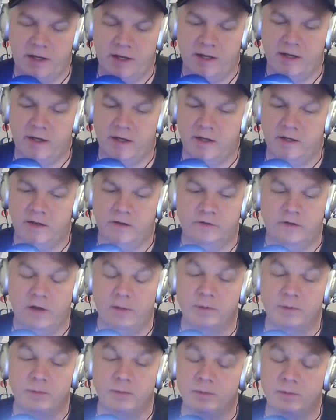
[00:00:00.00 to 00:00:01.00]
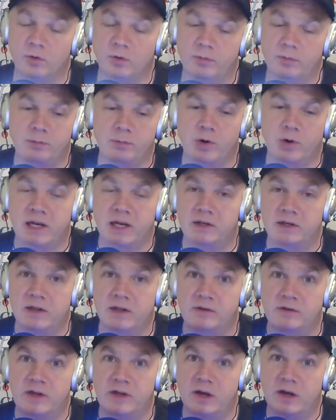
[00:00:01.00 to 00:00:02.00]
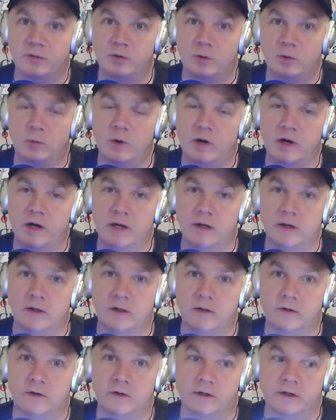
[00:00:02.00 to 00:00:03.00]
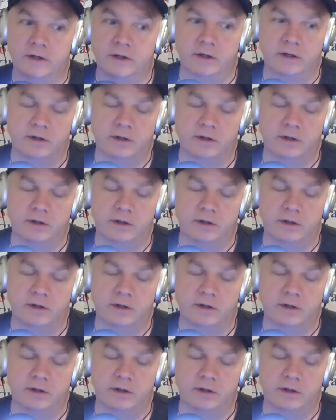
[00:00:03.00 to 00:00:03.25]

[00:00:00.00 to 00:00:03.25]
it is. I mean, people will be breaking this down for a while.